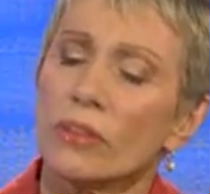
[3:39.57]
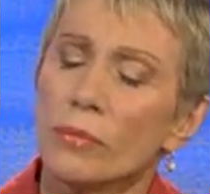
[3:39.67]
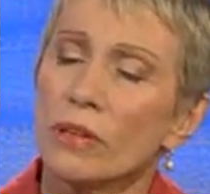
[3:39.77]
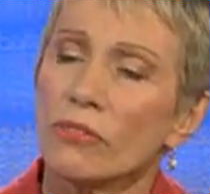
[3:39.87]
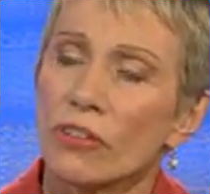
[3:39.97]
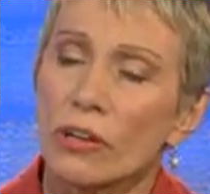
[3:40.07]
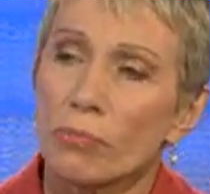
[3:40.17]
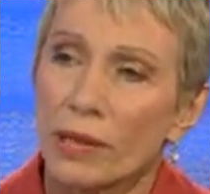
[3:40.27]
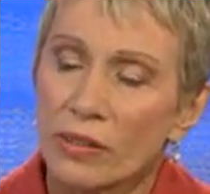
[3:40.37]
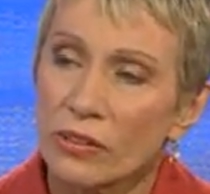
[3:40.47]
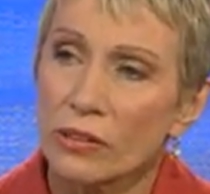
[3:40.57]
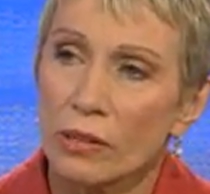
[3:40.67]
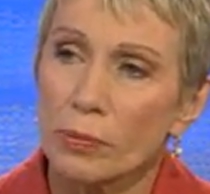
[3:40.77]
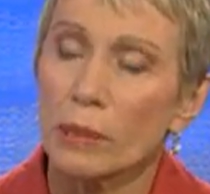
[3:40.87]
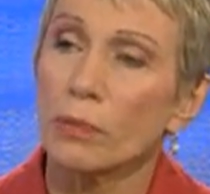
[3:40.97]
Something very basic
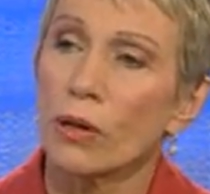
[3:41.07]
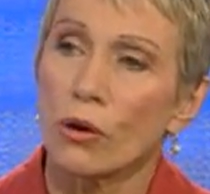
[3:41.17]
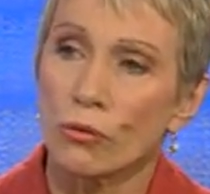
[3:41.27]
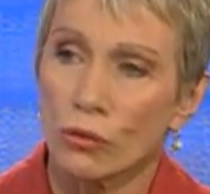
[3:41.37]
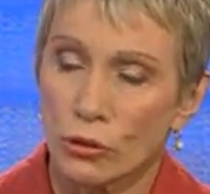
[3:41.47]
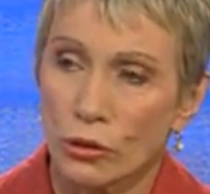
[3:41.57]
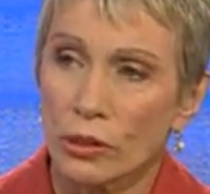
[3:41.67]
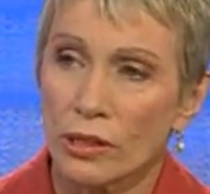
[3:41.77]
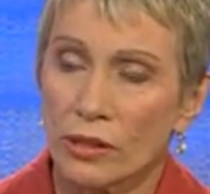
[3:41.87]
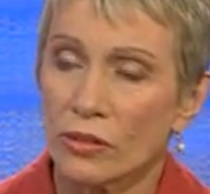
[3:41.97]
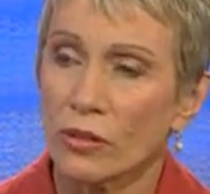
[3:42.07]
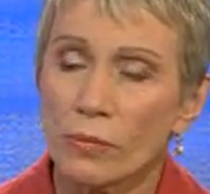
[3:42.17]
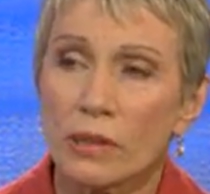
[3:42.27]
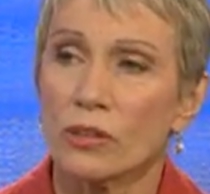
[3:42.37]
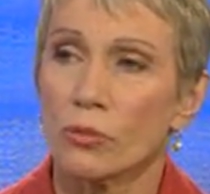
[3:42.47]
that people overlook is
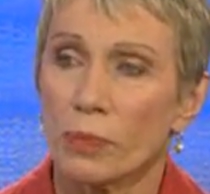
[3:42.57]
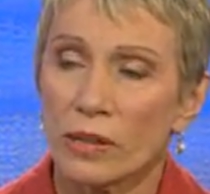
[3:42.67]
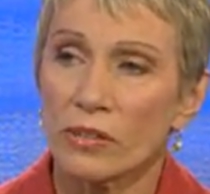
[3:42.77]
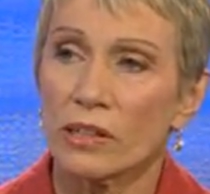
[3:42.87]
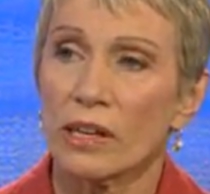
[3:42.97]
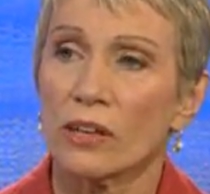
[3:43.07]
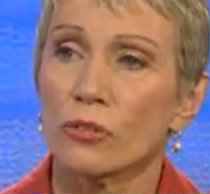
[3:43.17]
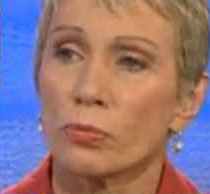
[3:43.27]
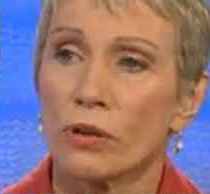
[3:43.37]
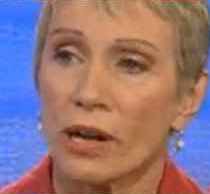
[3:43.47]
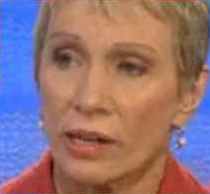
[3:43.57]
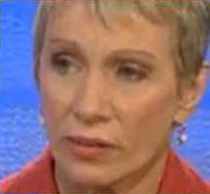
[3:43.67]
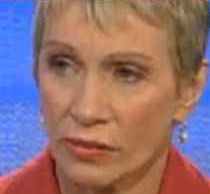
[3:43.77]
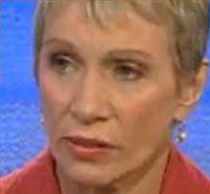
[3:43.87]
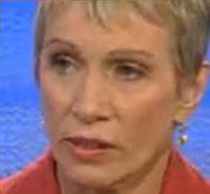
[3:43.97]
something as basic as
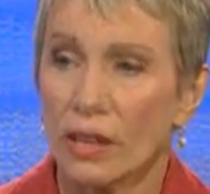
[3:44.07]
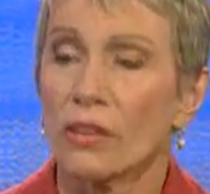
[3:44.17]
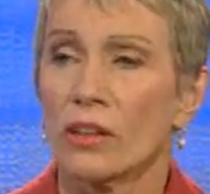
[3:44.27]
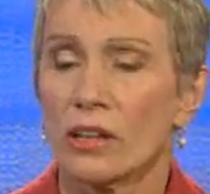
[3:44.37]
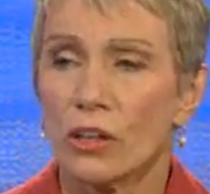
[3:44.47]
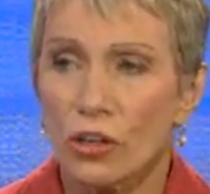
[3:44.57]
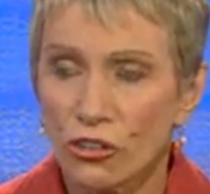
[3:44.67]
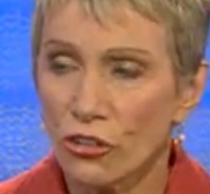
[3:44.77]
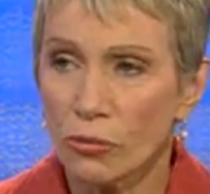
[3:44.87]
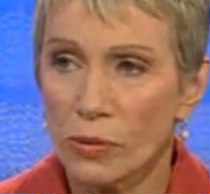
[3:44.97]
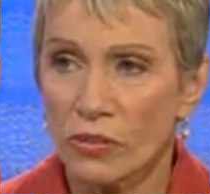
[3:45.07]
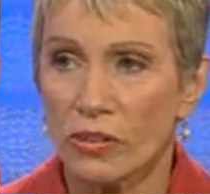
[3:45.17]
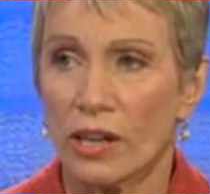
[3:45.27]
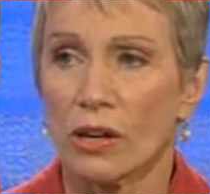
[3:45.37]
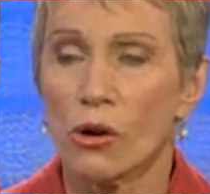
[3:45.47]
price. The largest
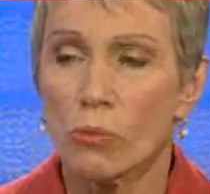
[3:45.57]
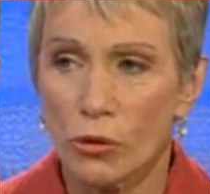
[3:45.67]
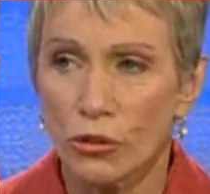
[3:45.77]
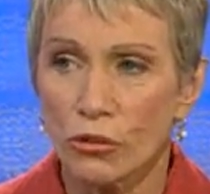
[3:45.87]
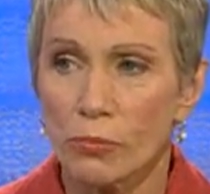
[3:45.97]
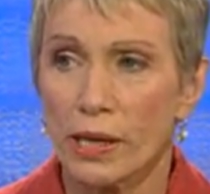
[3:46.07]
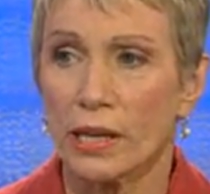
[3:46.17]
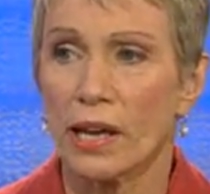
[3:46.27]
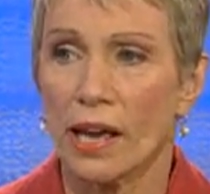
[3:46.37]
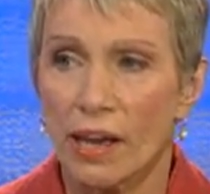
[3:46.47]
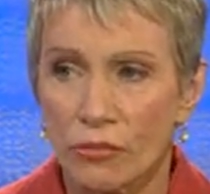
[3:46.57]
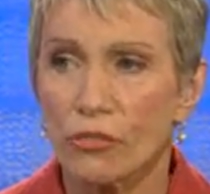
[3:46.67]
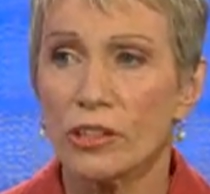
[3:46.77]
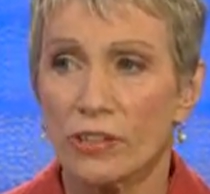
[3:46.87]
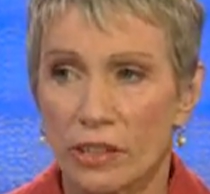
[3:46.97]
mistake homeowners make
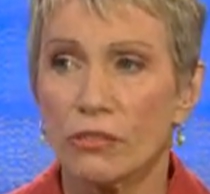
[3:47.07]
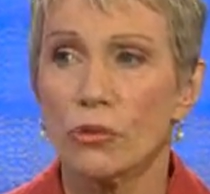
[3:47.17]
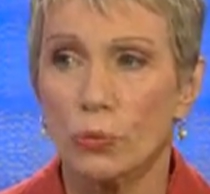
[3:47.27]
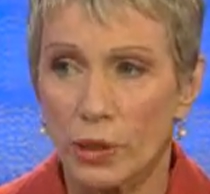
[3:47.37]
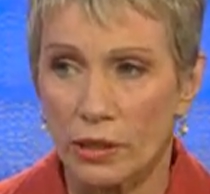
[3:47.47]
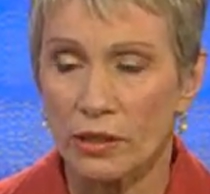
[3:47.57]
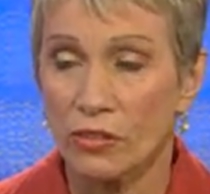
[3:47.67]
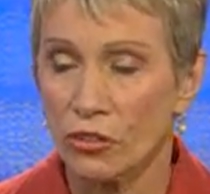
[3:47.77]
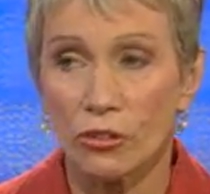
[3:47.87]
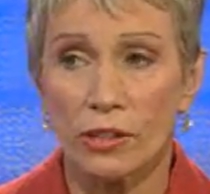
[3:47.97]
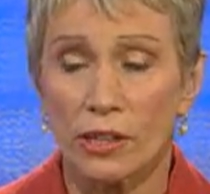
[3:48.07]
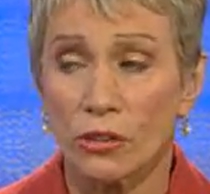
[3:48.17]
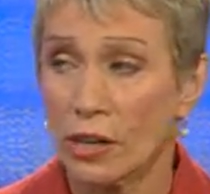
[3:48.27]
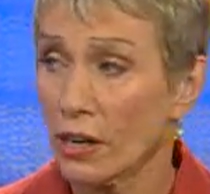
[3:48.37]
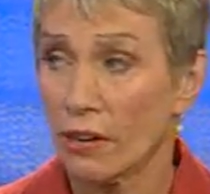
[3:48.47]
every day of the week, considering that
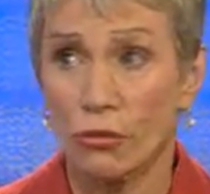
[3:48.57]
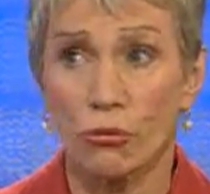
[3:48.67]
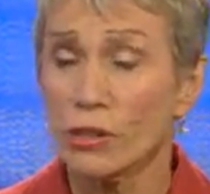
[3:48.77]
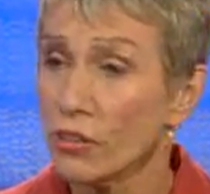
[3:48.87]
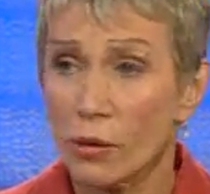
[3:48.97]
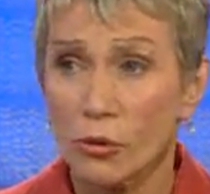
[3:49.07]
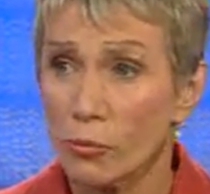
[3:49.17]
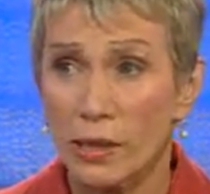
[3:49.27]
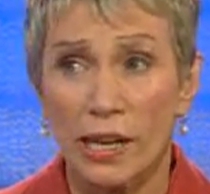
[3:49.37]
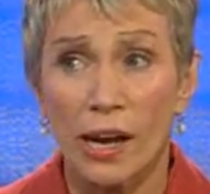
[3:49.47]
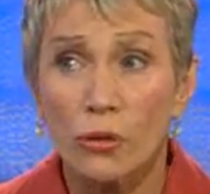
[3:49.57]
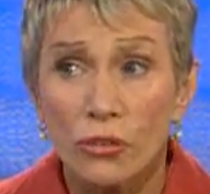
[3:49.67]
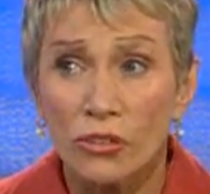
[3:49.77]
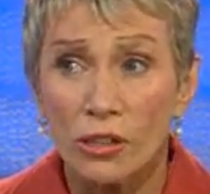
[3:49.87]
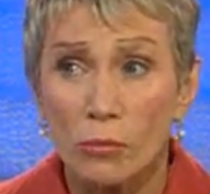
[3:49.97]
you now have 3 times as many
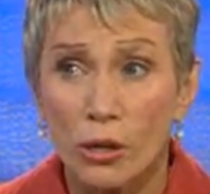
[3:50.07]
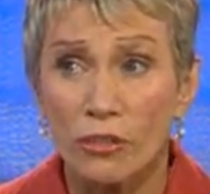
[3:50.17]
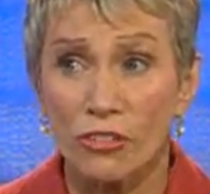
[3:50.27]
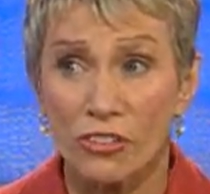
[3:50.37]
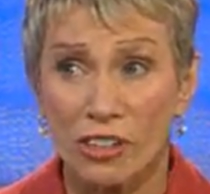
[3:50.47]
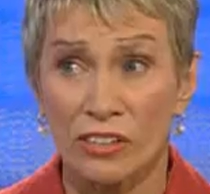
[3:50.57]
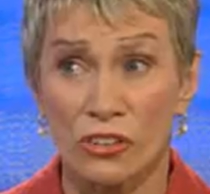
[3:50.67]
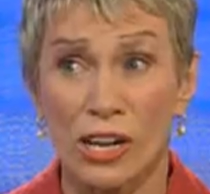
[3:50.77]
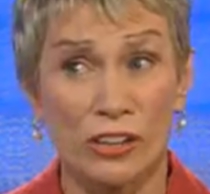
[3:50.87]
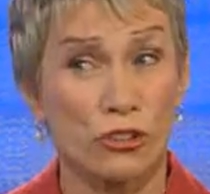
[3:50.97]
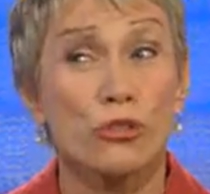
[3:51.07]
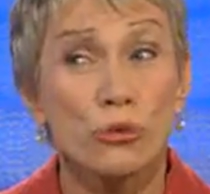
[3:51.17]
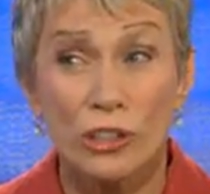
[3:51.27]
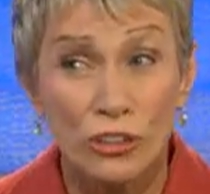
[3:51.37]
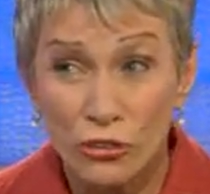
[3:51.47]
houses on the market for sale as you had
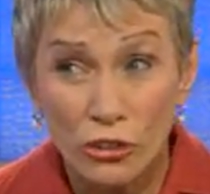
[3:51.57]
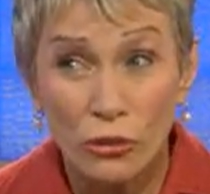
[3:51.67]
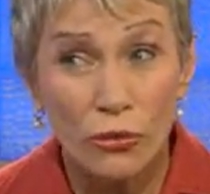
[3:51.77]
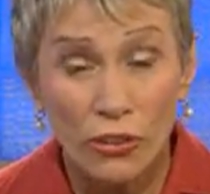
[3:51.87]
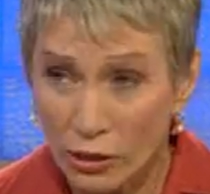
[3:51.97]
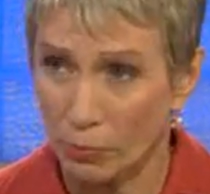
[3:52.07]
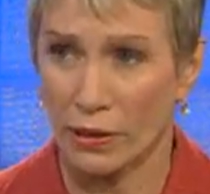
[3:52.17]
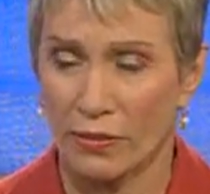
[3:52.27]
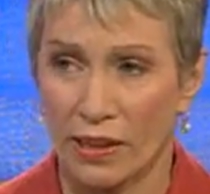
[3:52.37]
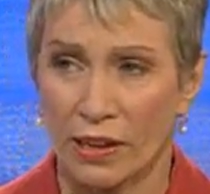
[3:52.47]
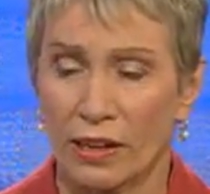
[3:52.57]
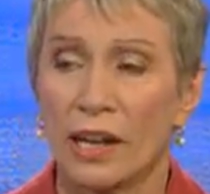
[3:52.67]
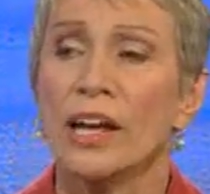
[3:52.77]
2 years ago, think about that.